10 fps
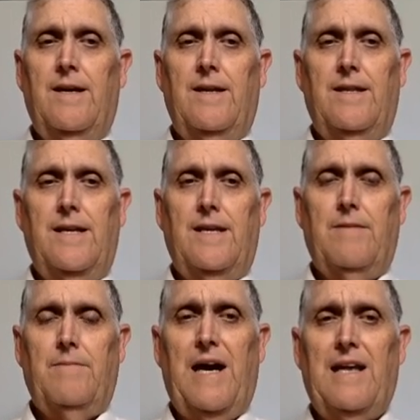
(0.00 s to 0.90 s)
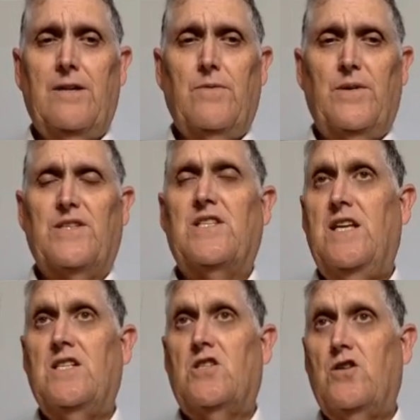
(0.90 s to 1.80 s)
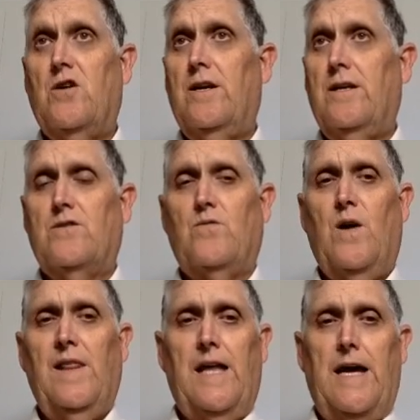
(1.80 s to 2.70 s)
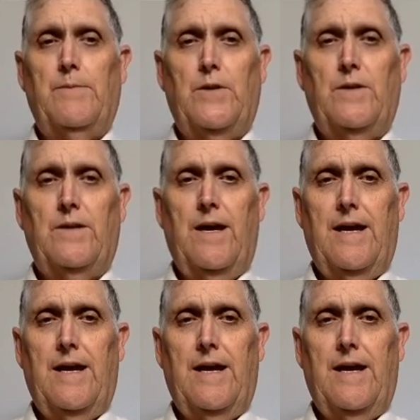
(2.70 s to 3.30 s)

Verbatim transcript: the compiler will see start as one label